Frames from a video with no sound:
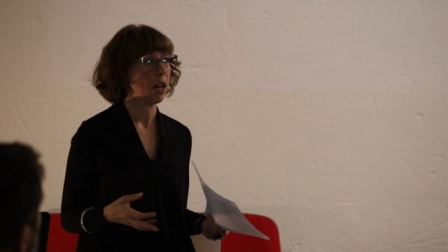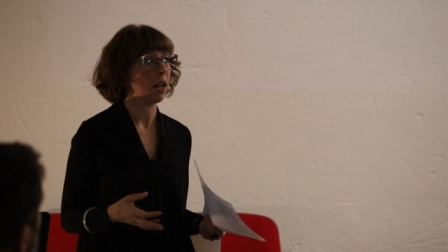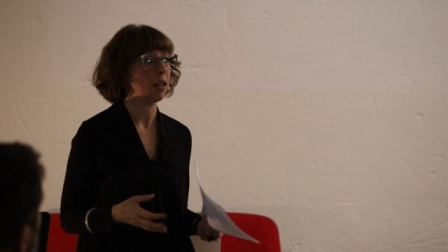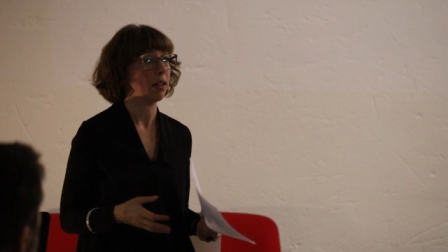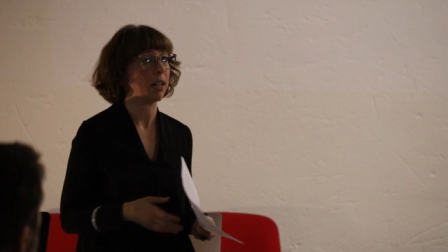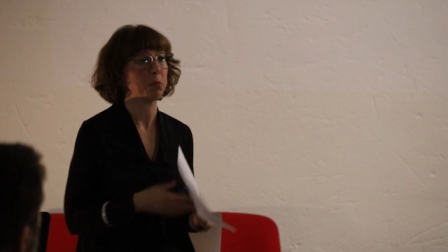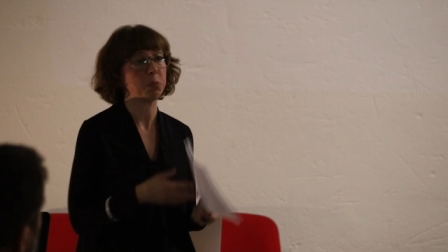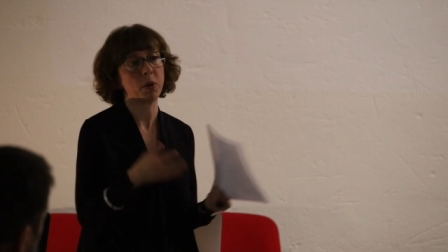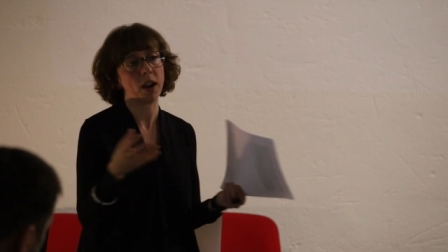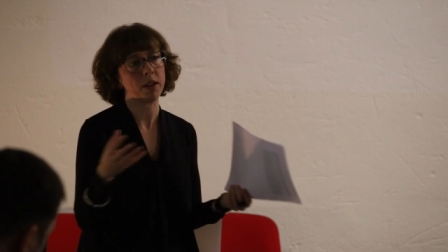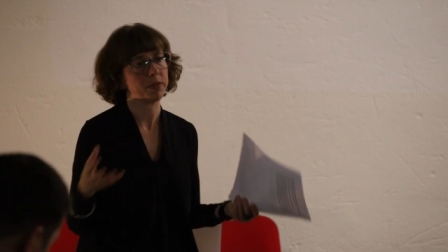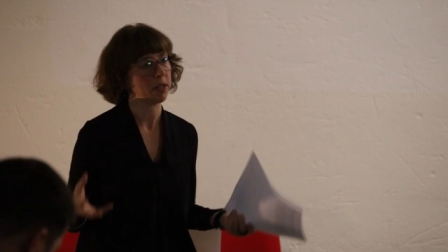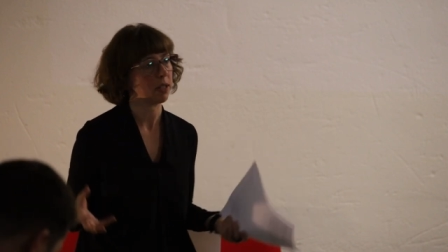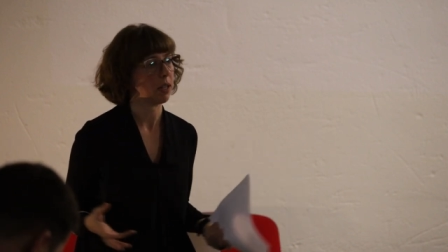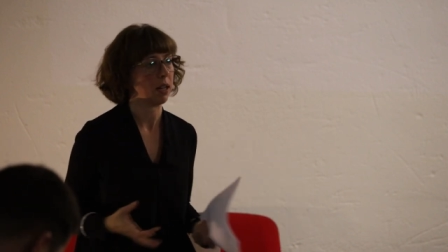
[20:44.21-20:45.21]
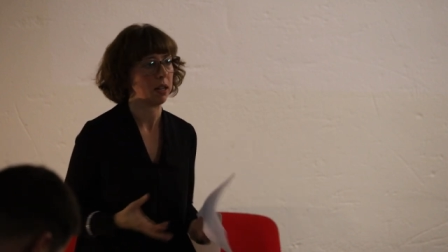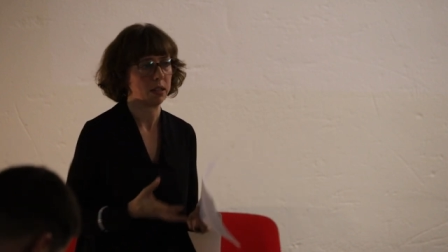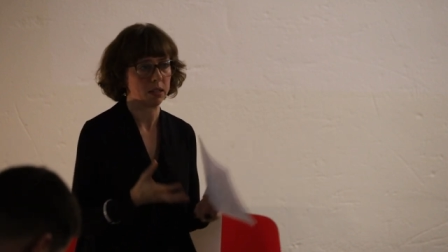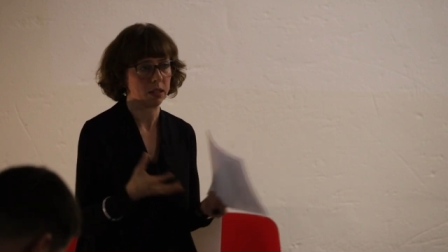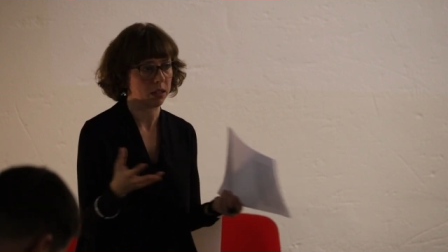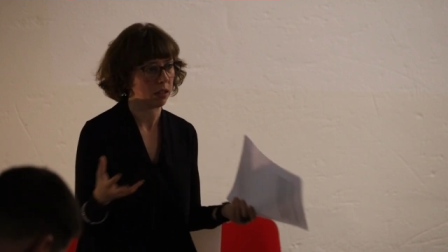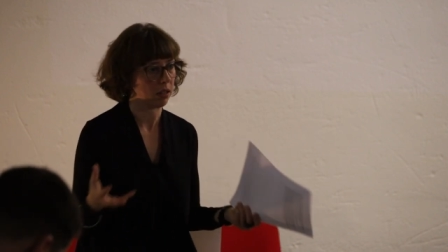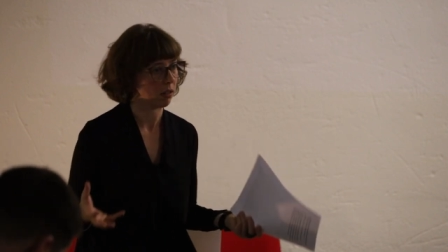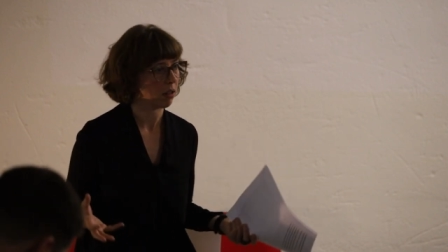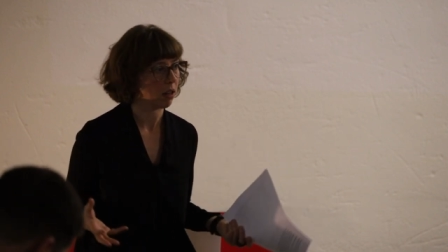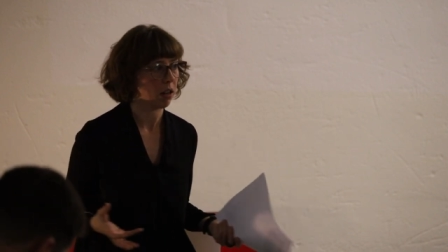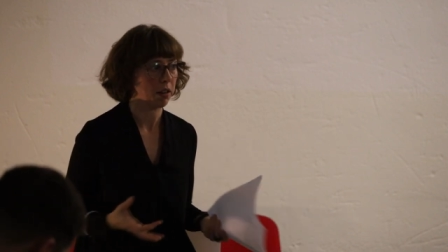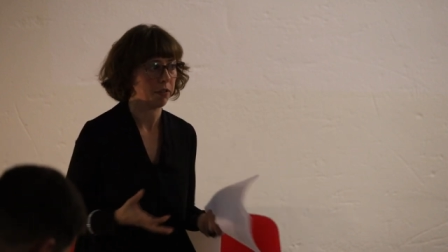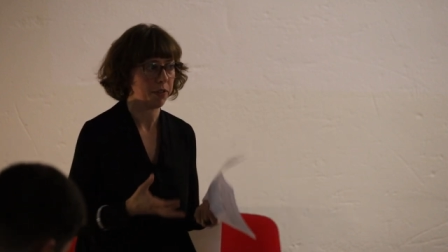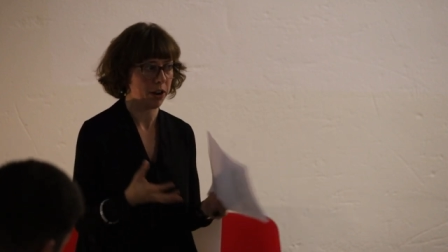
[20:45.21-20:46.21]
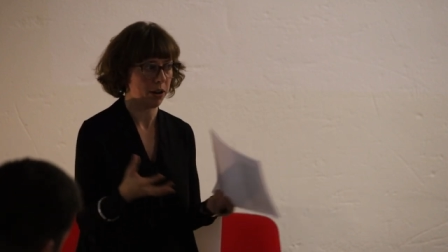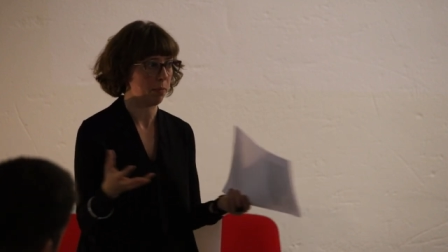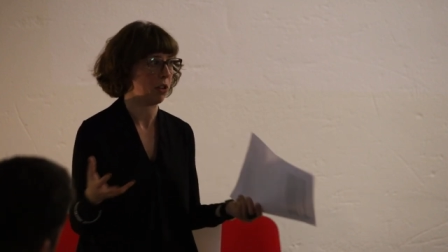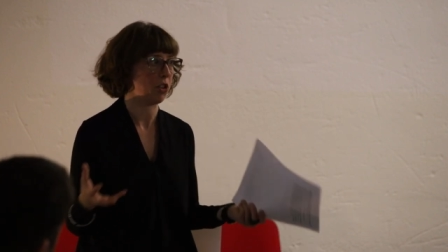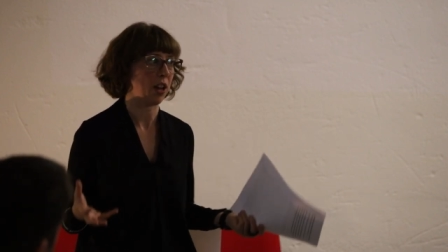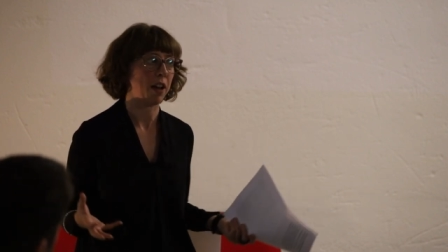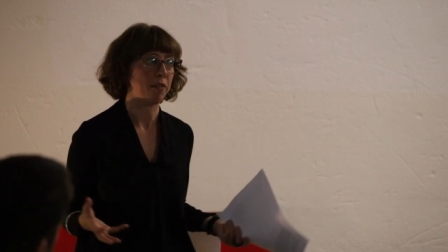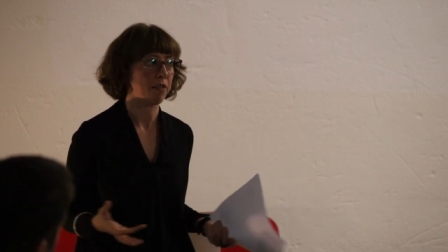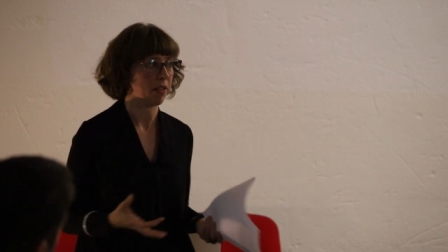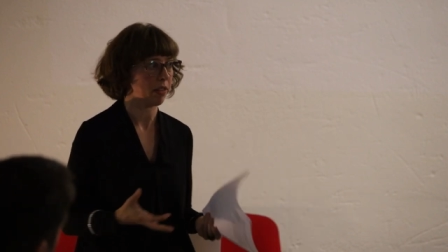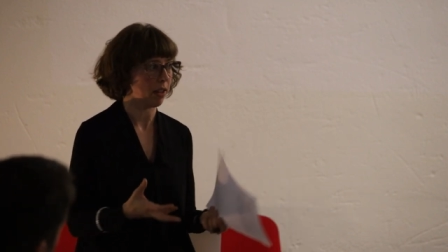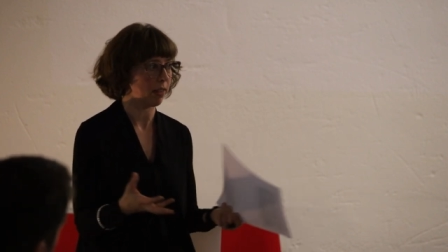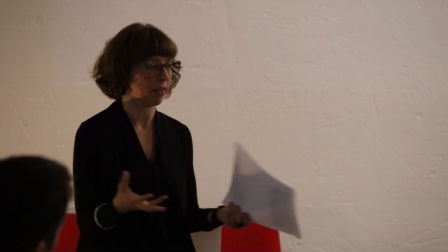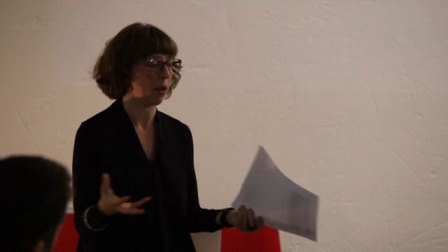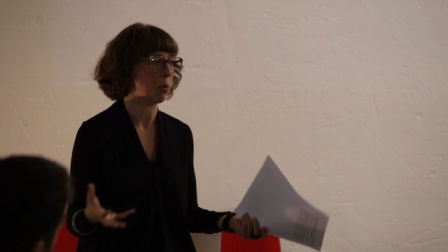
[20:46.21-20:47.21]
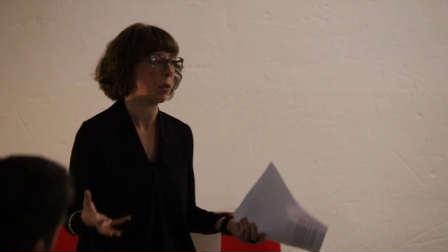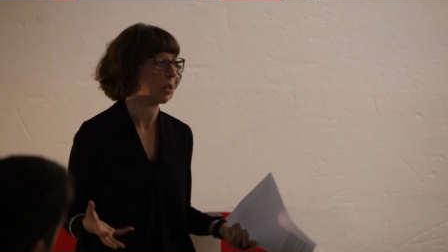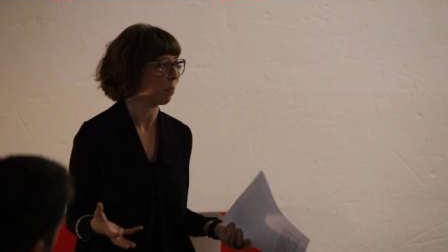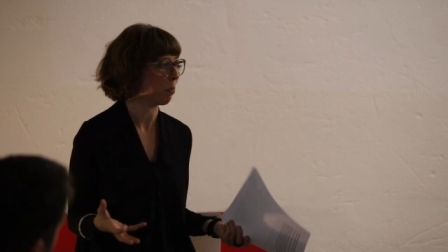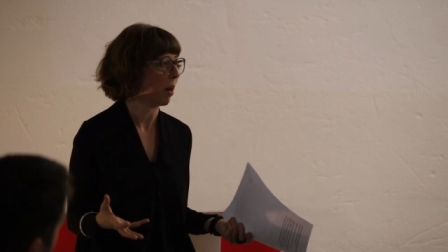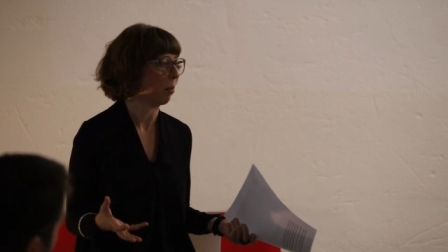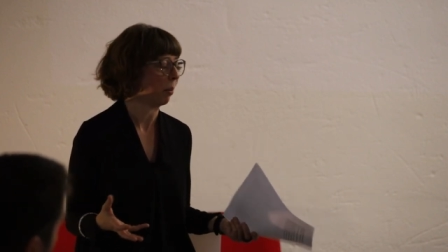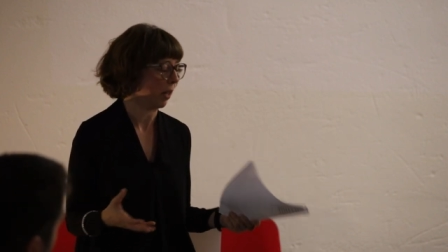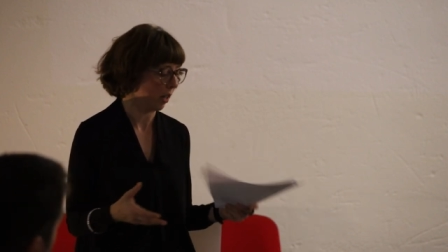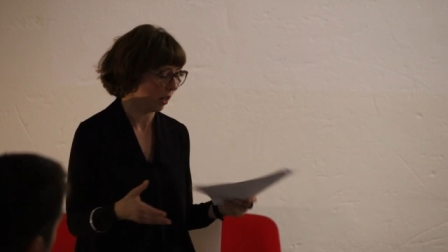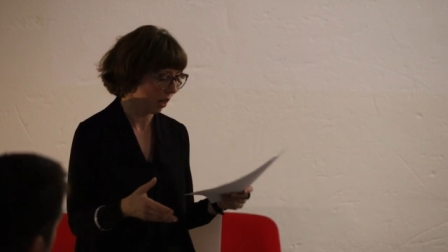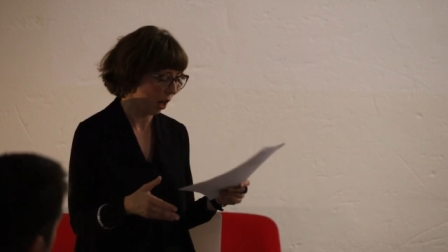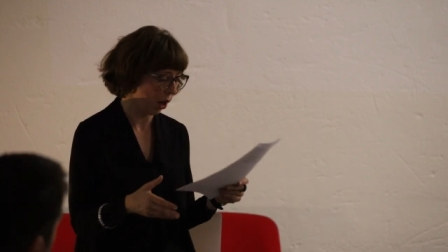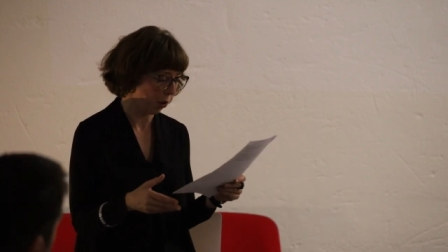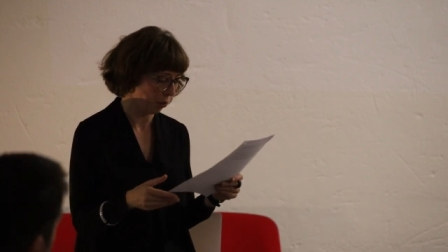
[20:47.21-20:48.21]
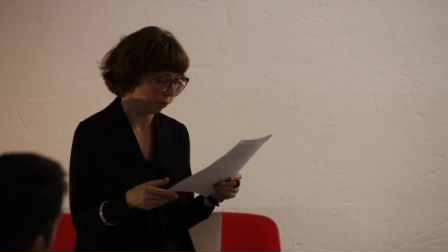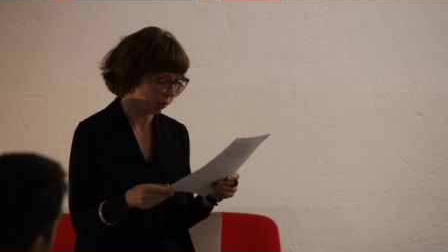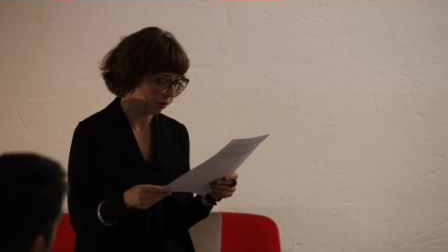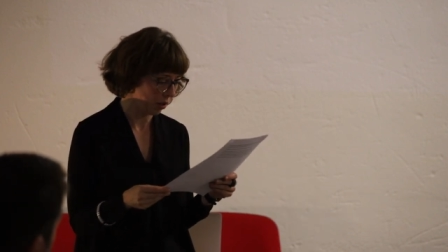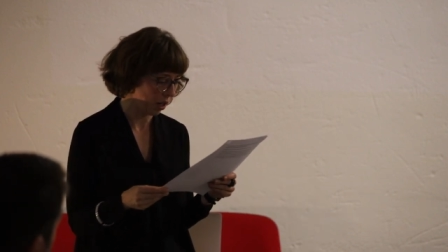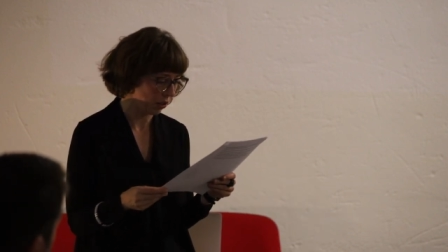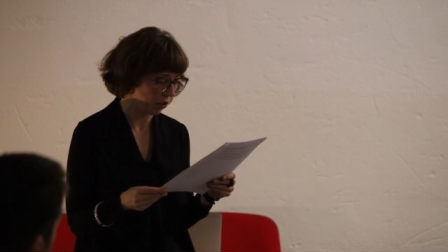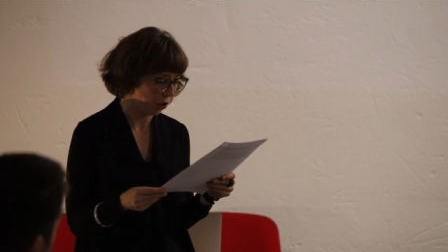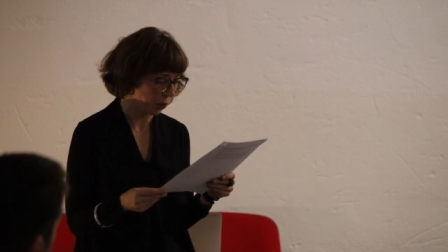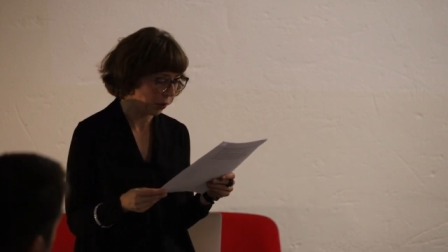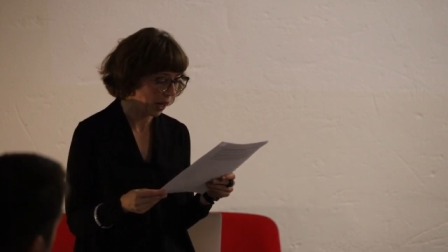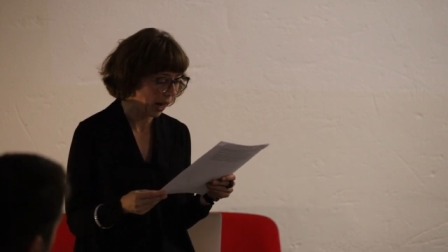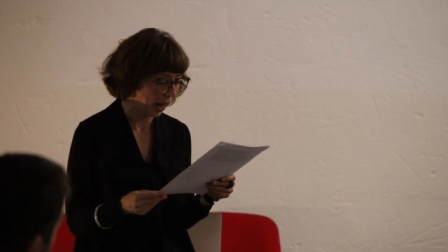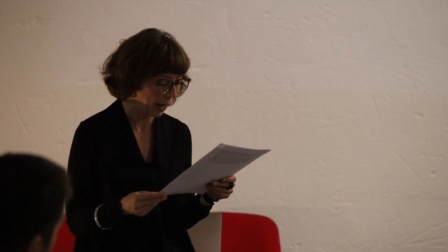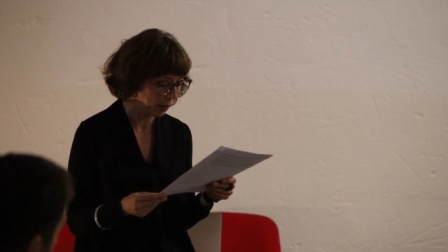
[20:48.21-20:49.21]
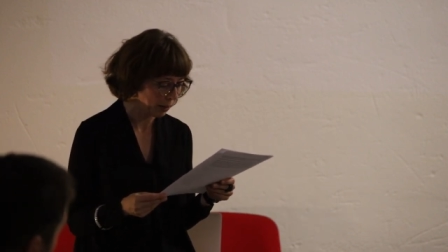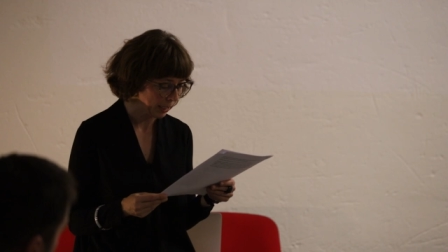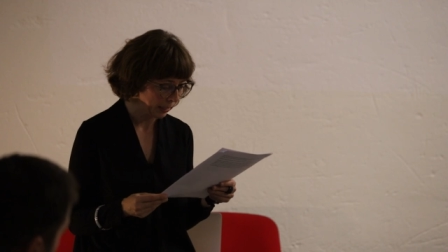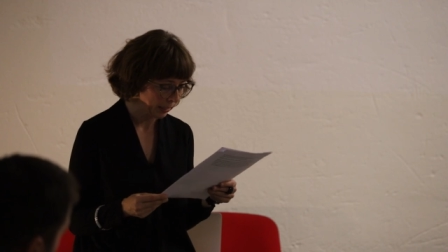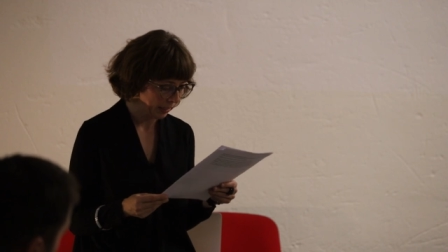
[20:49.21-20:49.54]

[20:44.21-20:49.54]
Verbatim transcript: uh, and privatizing uh, very much everything that was public um, in the UK.